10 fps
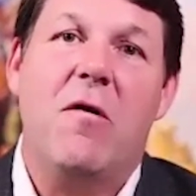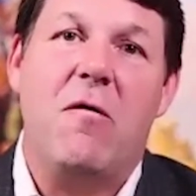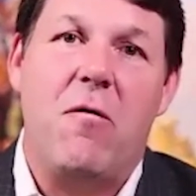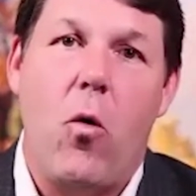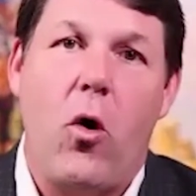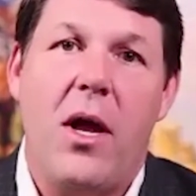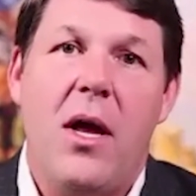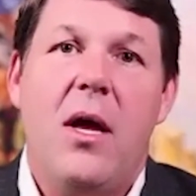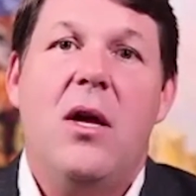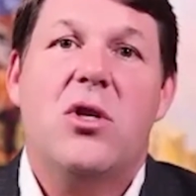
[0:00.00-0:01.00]
afford
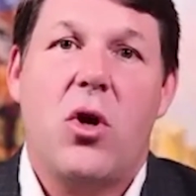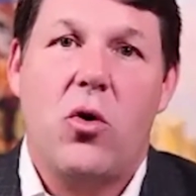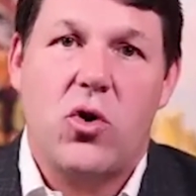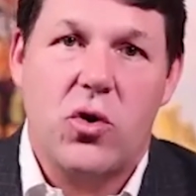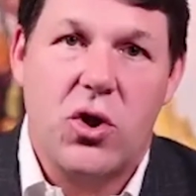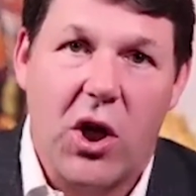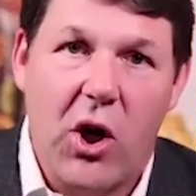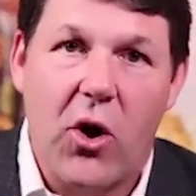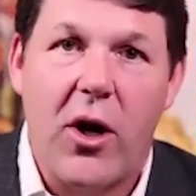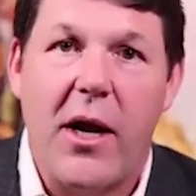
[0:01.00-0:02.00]
Social
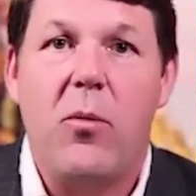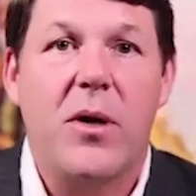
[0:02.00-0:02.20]
Security,